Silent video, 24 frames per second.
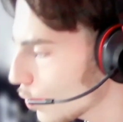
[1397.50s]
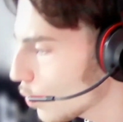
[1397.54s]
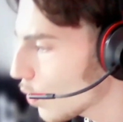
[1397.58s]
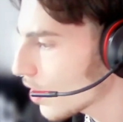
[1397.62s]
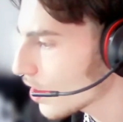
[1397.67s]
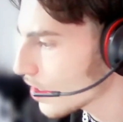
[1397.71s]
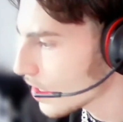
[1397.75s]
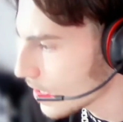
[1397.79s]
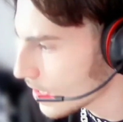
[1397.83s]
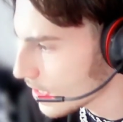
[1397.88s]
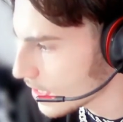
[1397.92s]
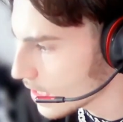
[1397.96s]

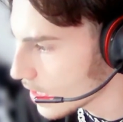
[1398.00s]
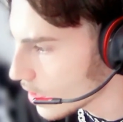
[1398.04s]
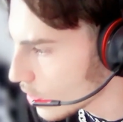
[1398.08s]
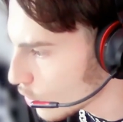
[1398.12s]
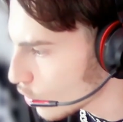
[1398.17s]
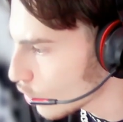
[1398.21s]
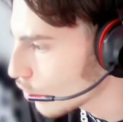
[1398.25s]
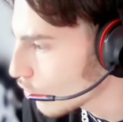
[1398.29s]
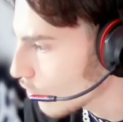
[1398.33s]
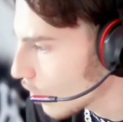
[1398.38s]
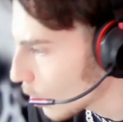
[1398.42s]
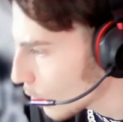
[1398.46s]
want to
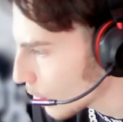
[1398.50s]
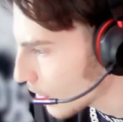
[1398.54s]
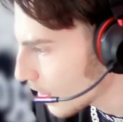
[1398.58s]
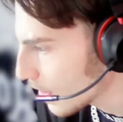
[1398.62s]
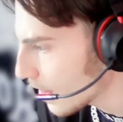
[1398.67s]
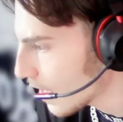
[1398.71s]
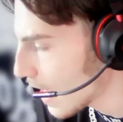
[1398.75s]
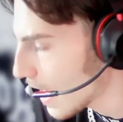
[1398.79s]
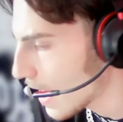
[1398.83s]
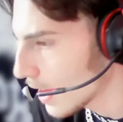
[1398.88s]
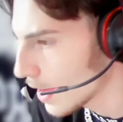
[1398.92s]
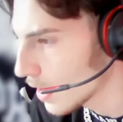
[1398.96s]
continue growing
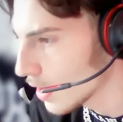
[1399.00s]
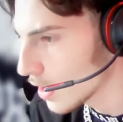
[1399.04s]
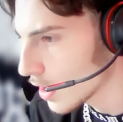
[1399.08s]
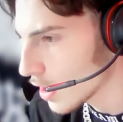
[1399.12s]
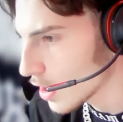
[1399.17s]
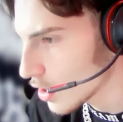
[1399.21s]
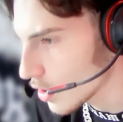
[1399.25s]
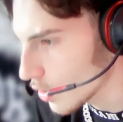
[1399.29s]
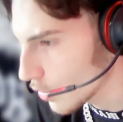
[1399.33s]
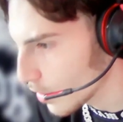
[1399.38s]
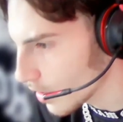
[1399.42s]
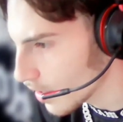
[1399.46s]
that,
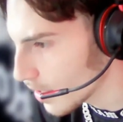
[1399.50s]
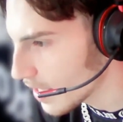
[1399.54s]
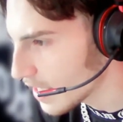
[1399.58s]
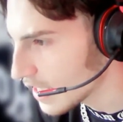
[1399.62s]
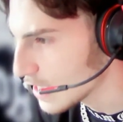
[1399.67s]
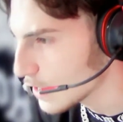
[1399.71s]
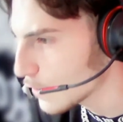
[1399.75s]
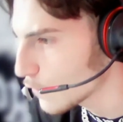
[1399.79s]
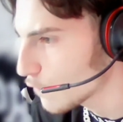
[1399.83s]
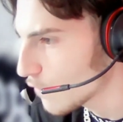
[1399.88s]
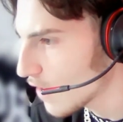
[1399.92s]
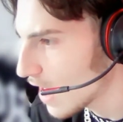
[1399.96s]
in the
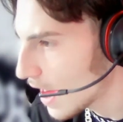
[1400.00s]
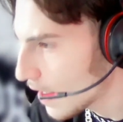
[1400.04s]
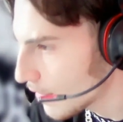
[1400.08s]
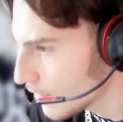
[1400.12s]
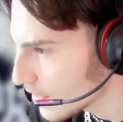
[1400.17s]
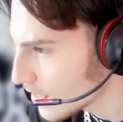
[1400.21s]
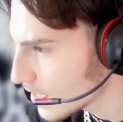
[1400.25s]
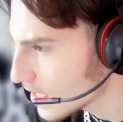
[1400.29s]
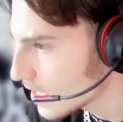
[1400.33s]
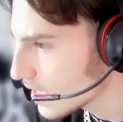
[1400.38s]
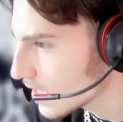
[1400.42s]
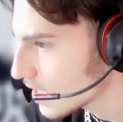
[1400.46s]
next 5
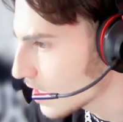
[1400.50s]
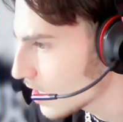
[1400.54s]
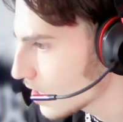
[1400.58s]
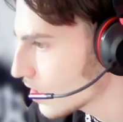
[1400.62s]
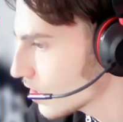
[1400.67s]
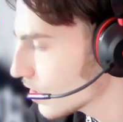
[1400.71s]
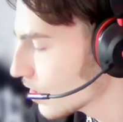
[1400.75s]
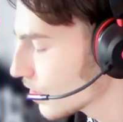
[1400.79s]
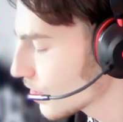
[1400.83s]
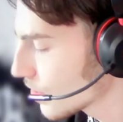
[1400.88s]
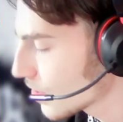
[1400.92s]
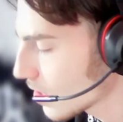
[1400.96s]
to 6
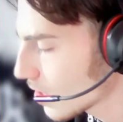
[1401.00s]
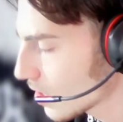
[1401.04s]
years?